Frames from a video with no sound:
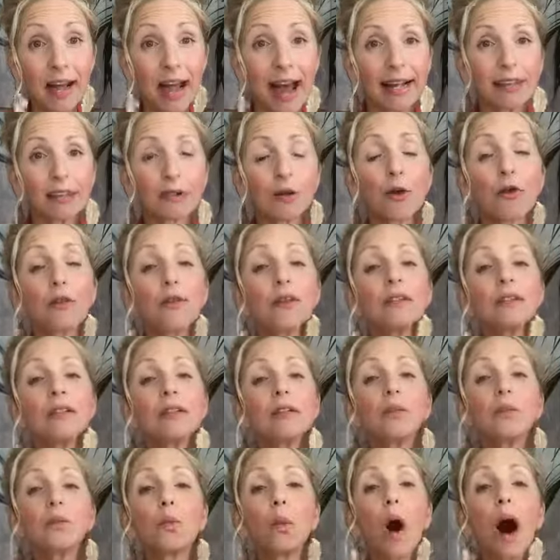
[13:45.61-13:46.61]
And so this
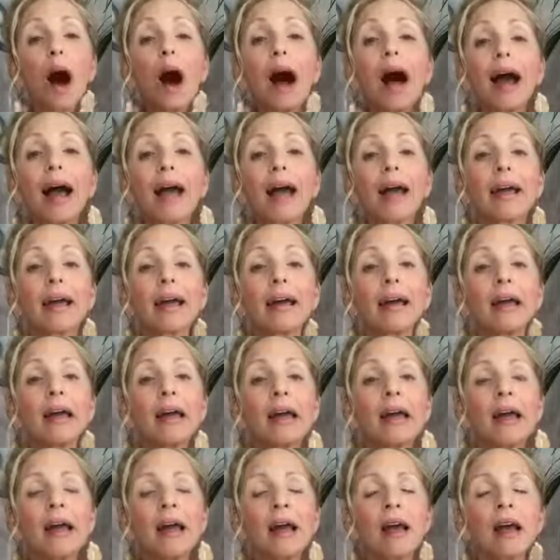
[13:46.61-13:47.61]
is why
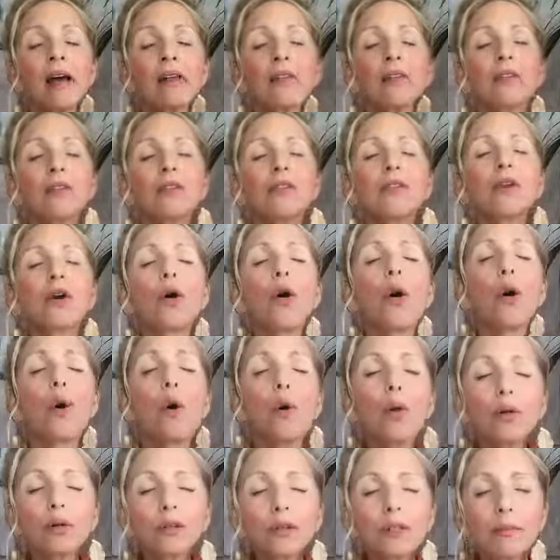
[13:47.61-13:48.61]
to
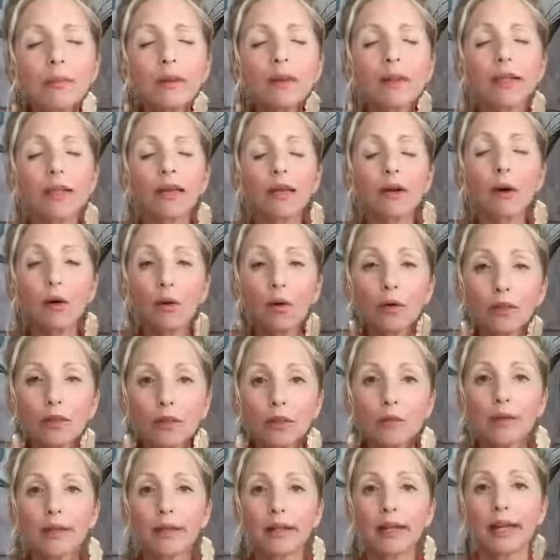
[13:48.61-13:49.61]

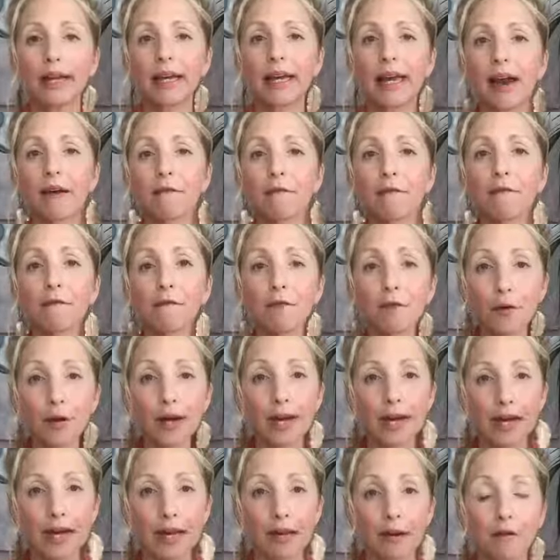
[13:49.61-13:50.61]
ultimately get
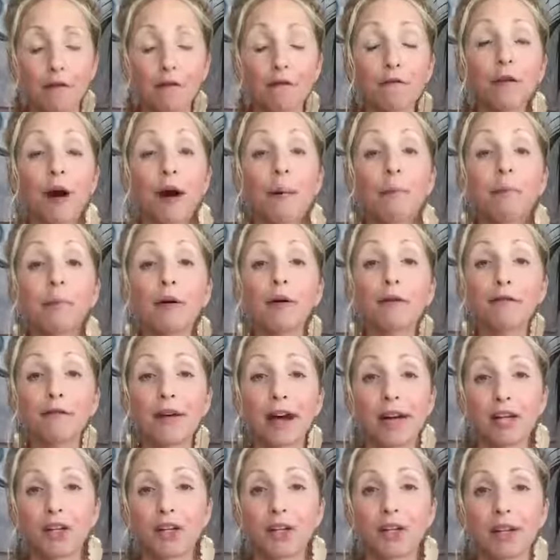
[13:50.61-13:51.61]
free from
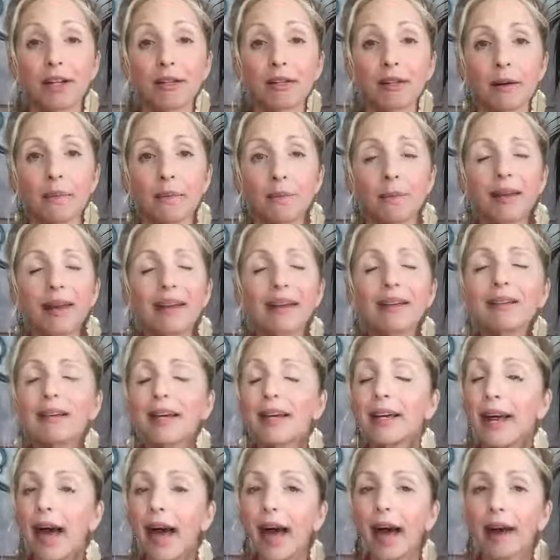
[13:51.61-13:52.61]
perfectionism. Because
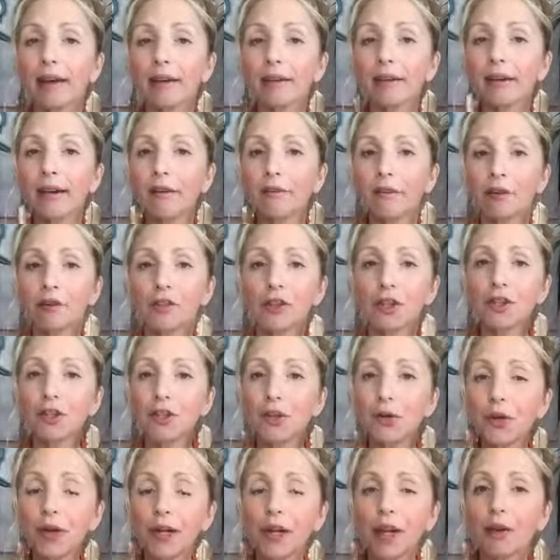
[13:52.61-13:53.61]
again, if you're just
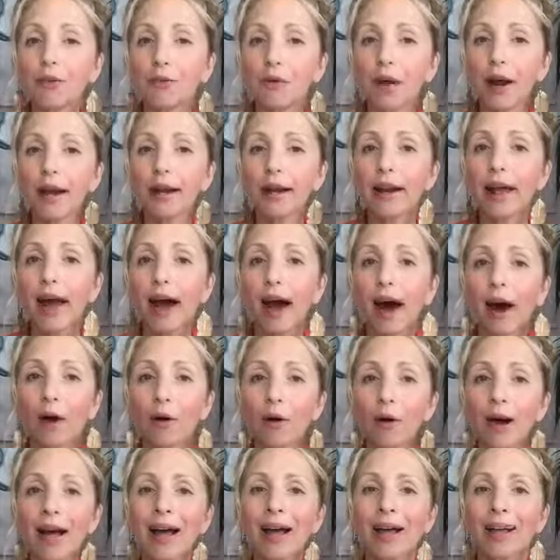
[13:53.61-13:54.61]
tuning in right
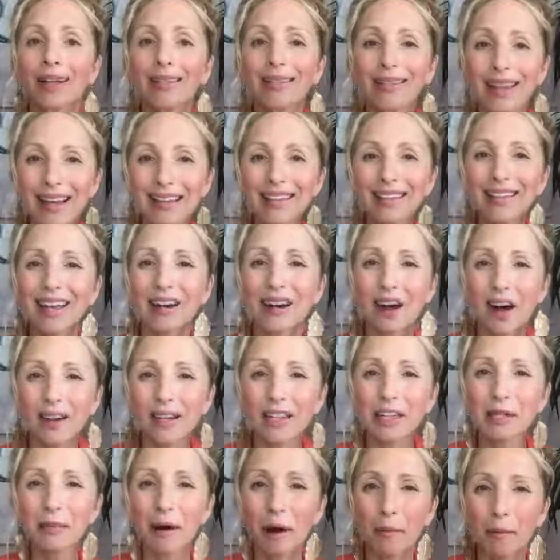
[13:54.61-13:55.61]
now, let's get
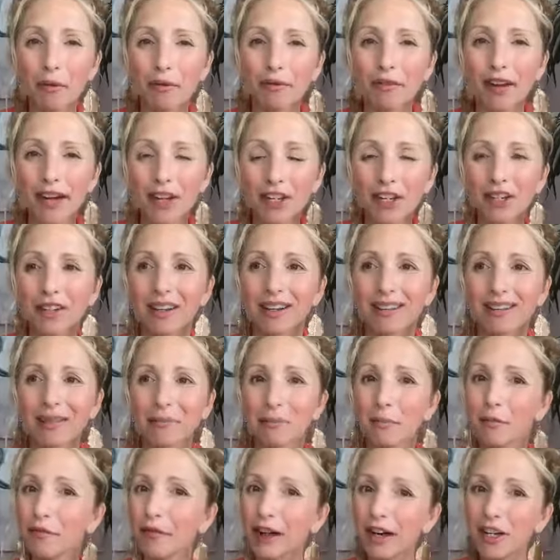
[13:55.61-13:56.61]
honest about perfectionism.
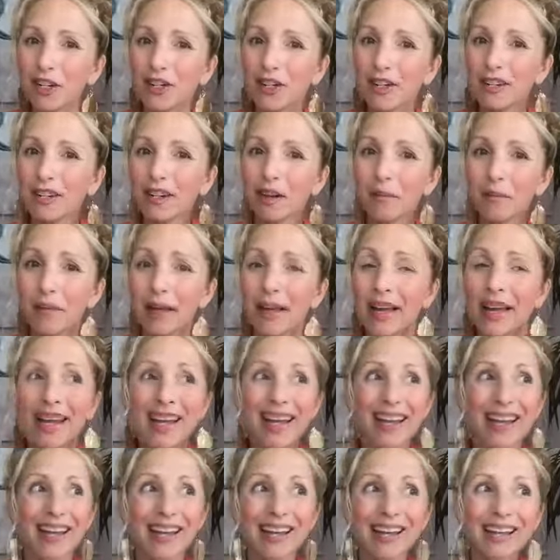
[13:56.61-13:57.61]
Perfectionism
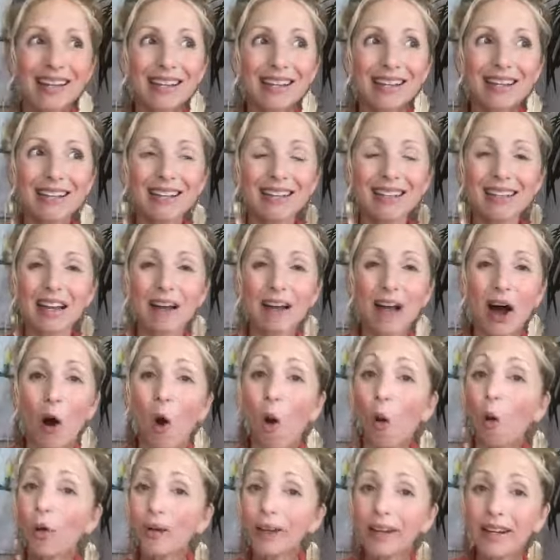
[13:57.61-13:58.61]
is
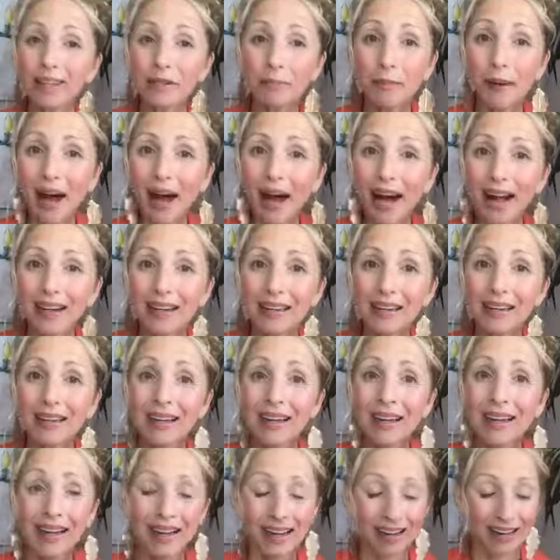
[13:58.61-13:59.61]
holding us back.
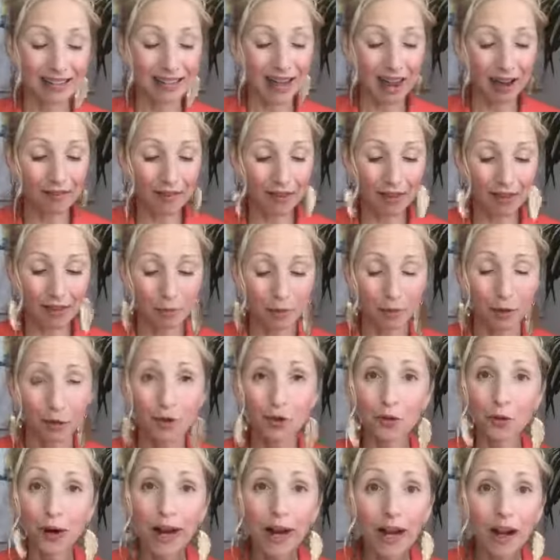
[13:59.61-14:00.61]
It's having us
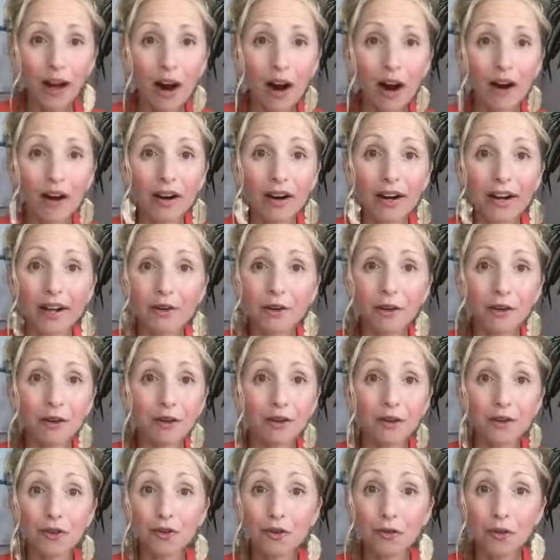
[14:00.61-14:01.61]
betray our
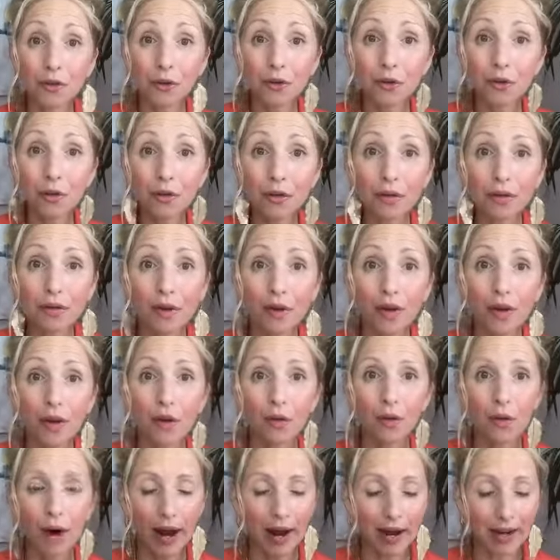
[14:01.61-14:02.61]
inner truth,
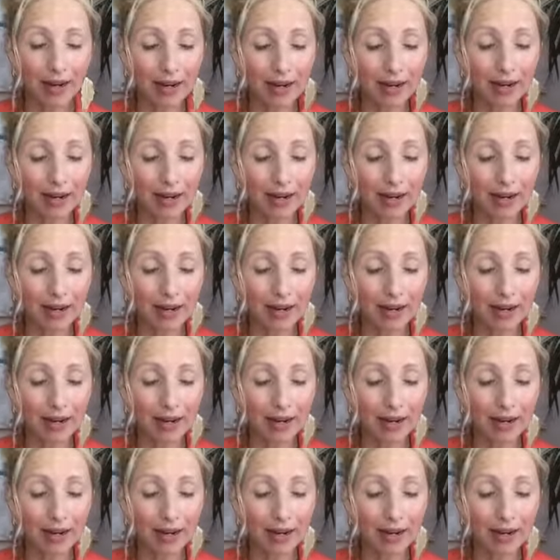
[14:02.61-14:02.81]
right?